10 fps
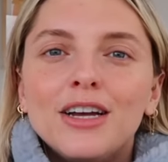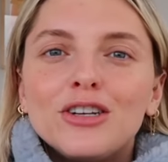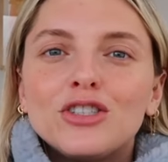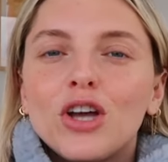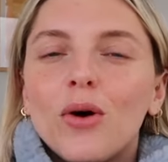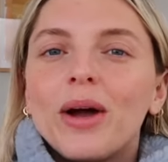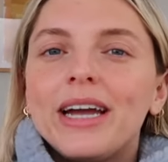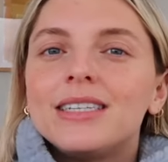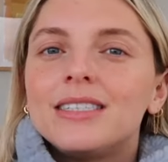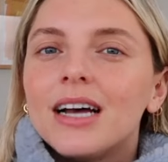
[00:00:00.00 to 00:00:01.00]
So
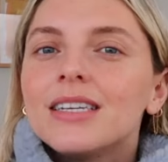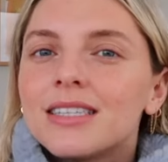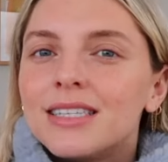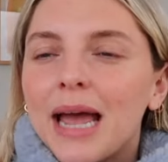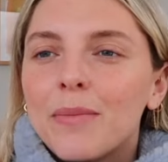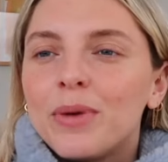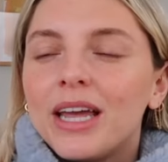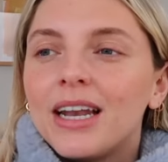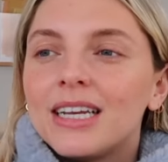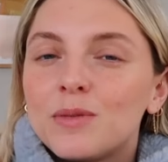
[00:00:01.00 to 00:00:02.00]
it does
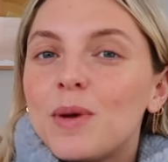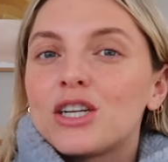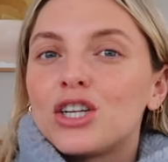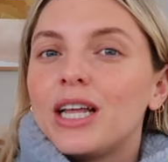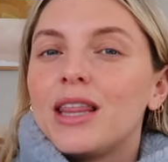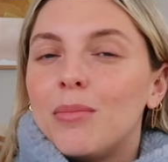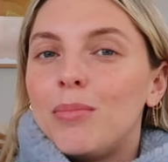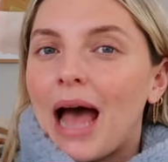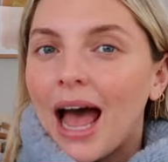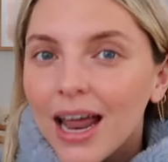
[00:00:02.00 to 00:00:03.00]
dampen, especially the
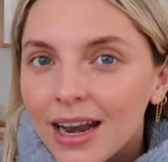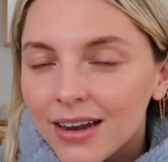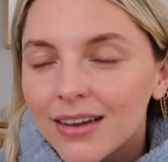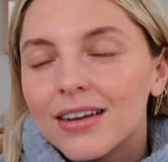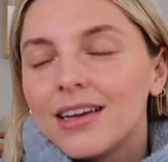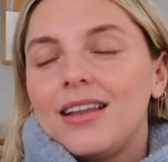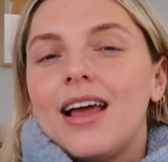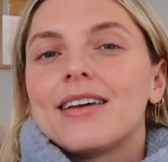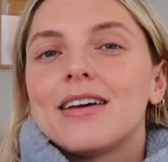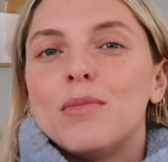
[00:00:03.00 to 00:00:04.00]
bad
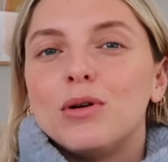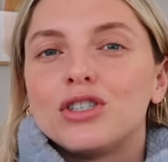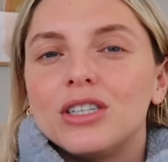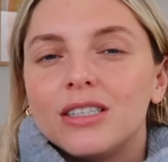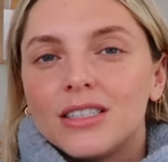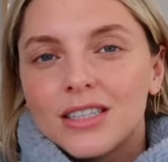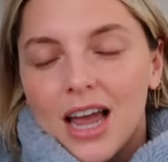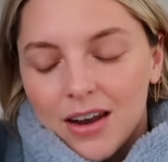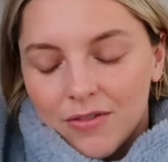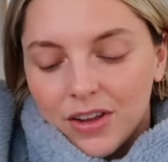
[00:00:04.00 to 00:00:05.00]
like emotions
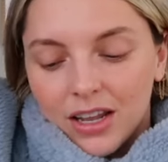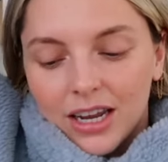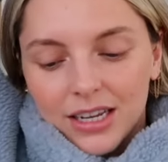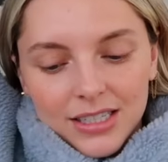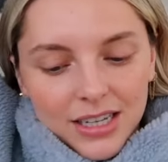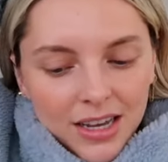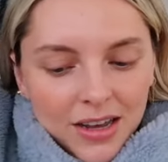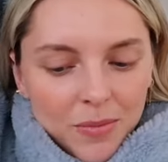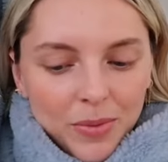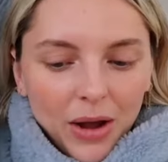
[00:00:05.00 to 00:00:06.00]
and feelings,
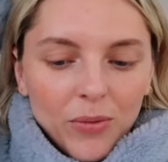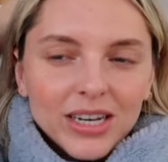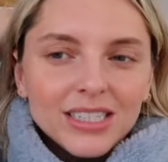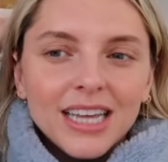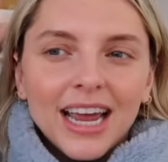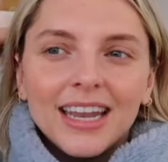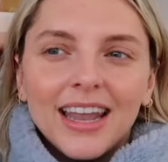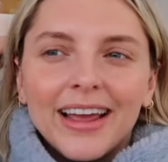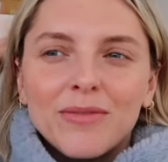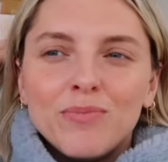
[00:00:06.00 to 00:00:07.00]
but I wouldn't say it
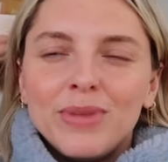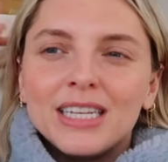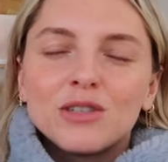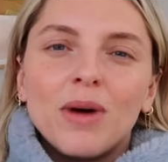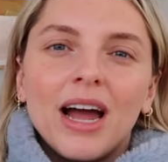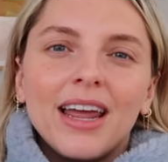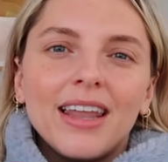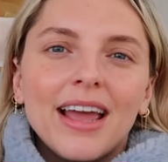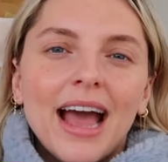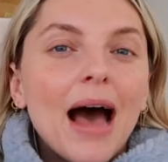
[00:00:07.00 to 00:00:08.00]
like means my
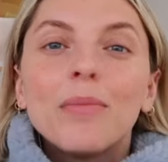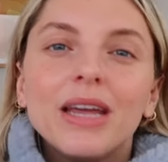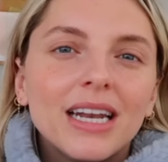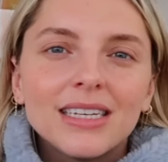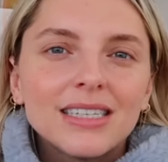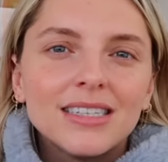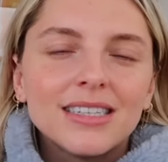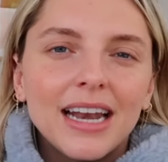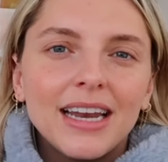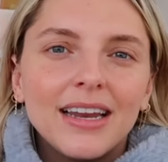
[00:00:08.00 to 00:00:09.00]
like happiness is
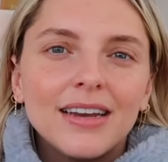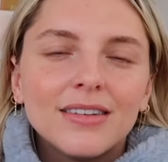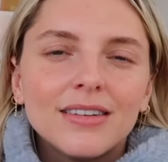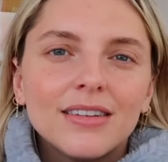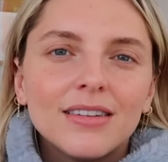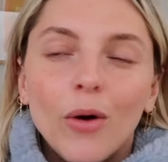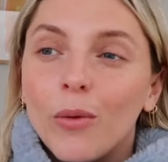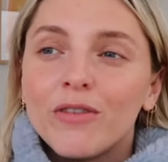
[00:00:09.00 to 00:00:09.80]
any lower.